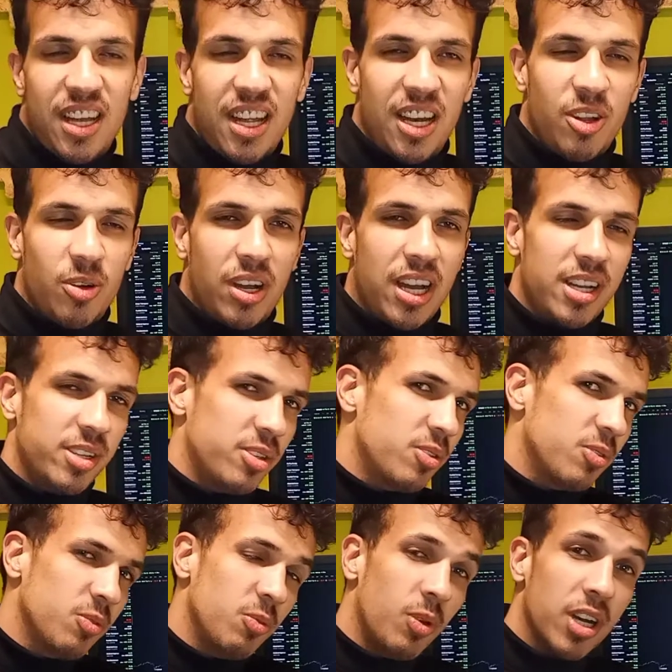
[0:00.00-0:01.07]
Hello
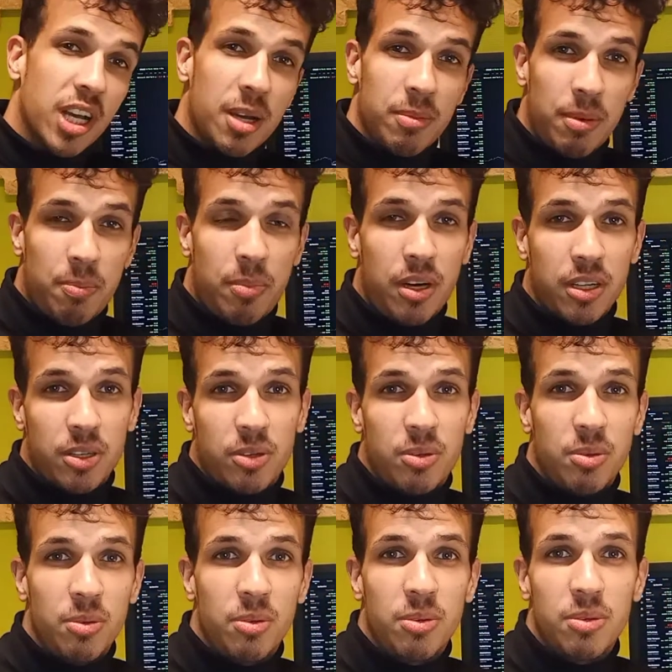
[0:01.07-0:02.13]
guys, welcome to part
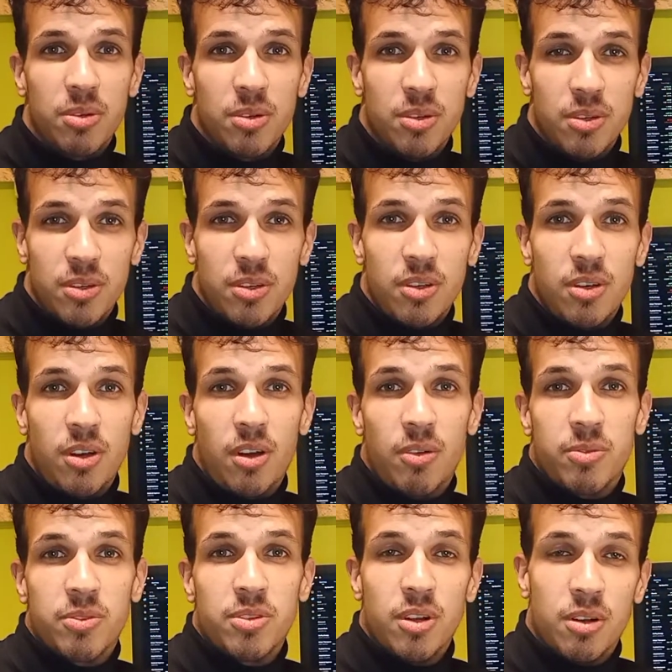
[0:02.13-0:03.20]
2
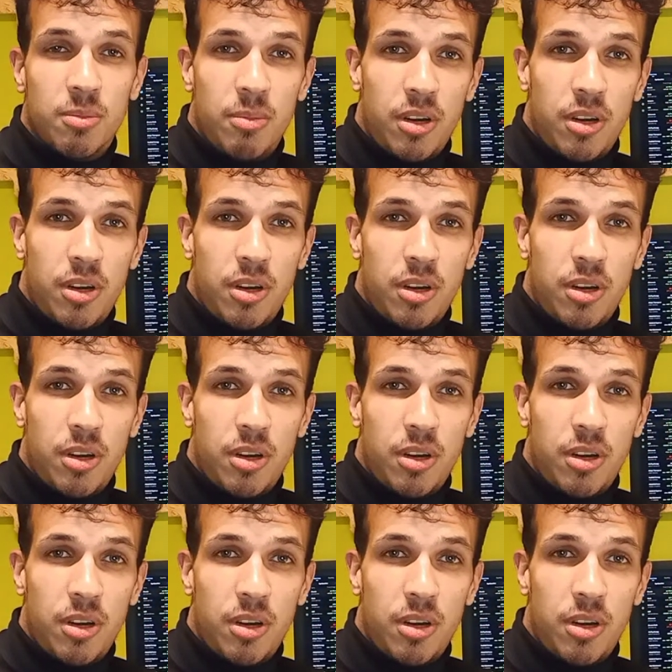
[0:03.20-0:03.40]
of stock